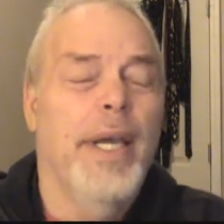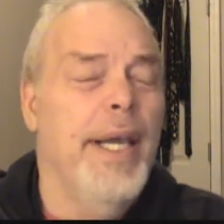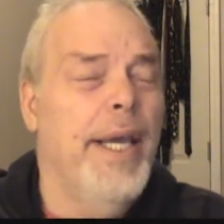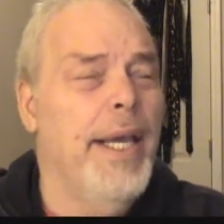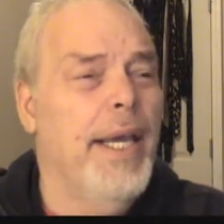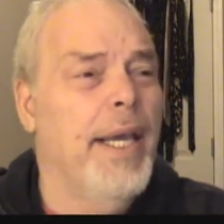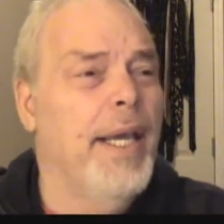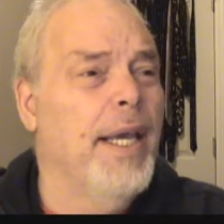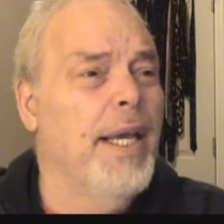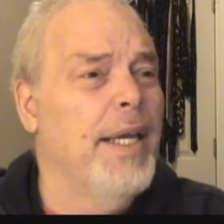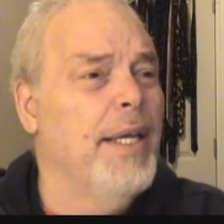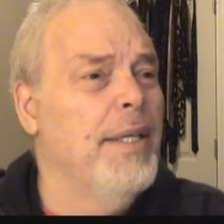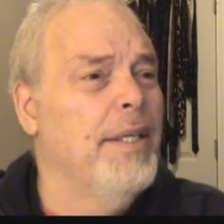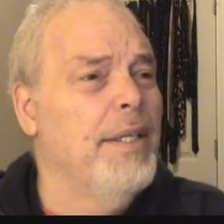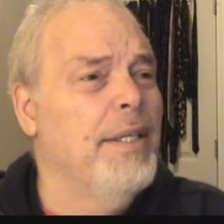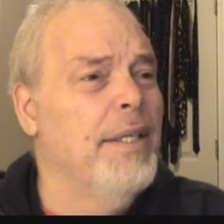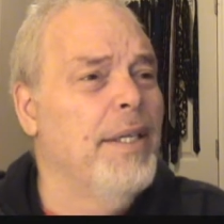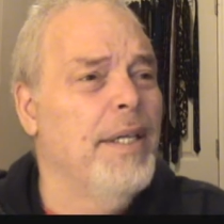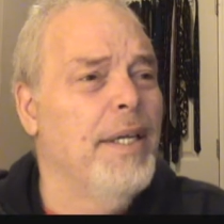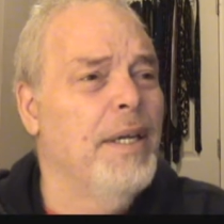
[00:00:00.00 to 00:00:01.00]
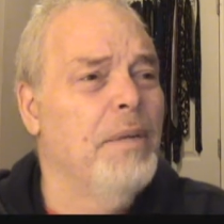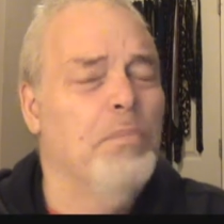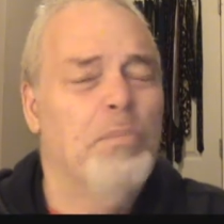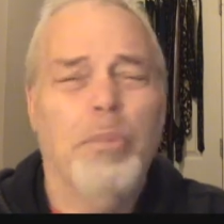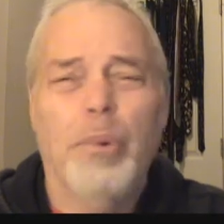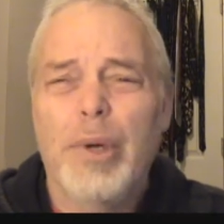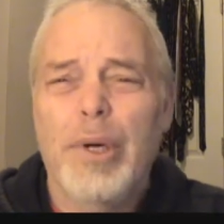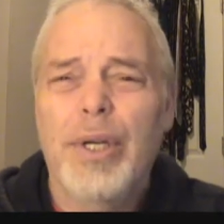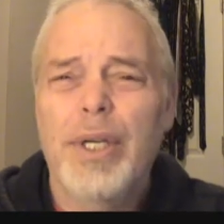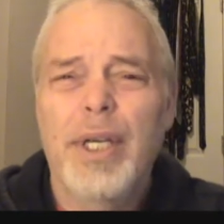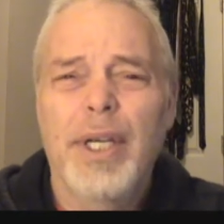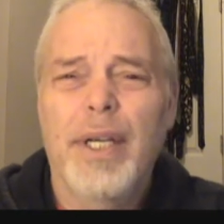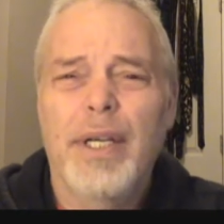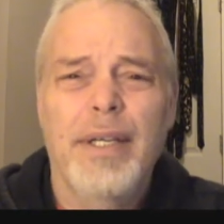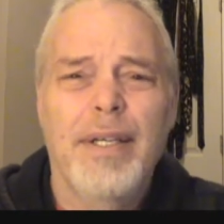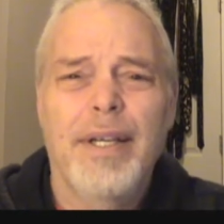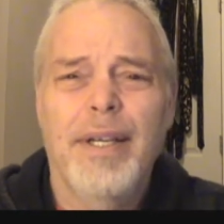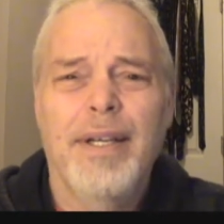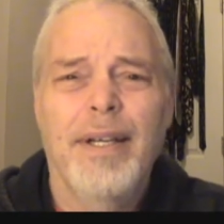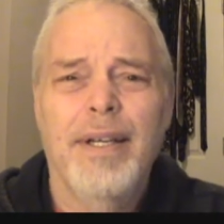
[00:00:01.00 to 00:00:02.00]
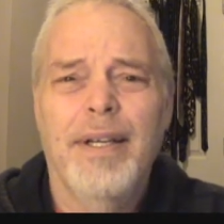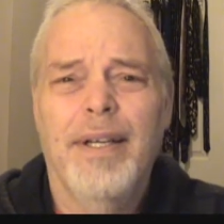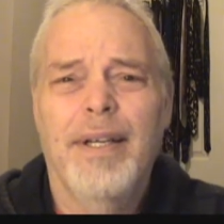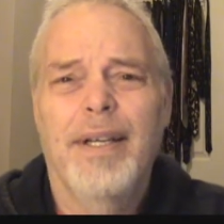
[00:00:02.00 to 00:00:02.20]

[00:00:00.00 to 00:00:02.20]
and brilliant,